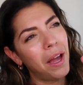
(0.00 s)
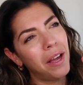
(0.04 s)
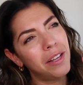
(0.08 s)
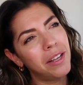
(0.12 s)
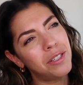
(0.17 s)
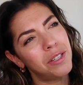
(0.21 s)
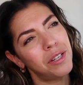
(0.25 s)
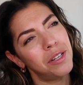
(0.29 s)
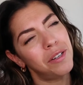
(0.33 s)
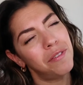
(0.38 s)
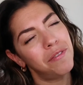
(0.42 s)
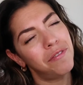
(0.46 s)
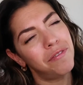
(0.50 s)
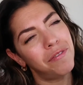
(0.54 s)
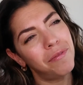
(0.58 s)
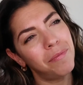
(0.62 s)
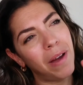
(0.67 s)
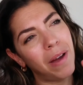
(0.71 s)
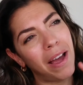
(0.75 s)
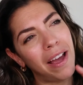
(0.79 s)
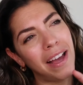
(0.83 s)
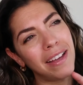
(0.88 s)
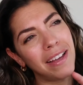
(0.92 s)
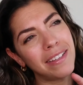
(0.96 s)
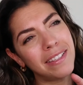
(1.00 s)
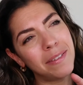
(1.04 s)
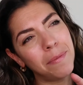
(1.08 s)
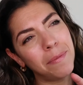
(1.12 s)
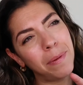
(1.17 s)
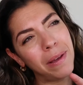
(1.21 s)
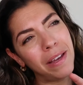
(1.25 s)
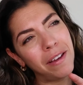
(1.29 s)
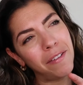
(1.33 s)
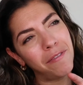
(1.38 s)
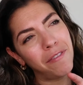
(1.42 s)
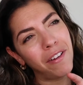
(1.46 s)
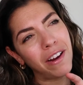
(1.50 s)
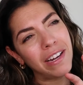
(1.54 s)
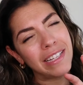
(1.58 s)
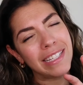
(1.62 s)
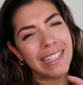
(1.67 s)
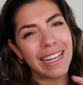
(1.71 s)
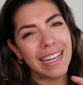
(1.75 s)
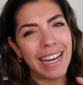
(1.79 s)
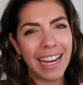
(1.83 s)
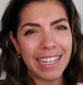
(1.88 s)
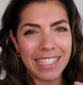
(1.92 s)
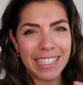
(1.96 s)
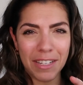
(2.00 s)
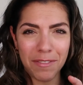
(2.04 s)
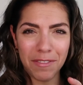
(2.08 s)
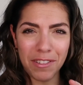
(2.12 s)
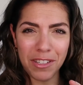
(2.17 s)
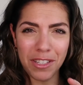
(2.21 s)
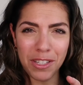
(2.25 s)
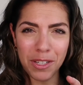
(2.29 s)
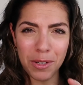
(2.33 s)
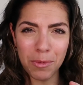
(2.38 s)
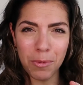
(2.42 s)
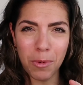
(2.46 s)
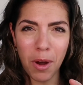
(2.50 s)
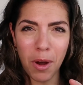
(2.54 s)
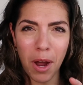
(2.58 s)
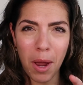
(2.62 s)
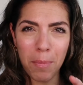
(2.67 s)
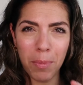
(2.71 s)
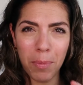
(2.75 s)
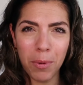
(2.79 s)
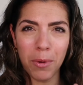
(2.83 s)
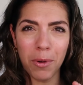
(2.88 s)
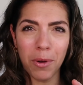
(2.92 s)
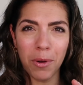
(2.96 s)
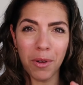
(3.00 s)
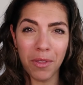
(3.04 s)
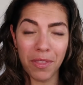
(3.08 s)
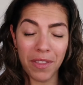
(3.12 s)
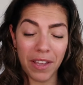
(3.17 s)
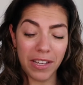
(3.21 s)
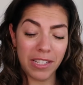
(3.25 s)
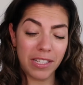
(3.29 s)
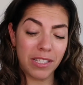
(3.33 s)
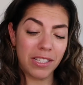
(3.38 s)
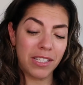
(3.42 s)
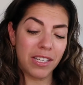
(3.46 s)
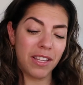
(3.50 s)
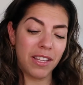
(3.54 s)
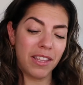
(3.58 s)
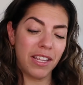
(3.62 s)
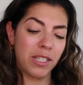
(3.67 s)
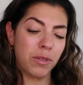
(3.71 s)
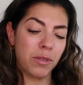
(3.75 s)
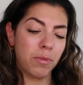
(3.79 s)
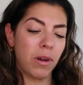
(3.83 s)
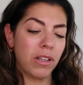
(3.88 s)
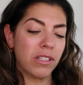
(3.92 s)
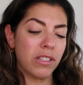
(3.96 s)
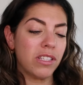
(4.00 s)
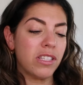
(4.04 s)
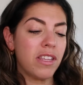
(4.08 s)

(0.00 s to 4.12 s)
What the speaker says: very selective as to what I bought on this one.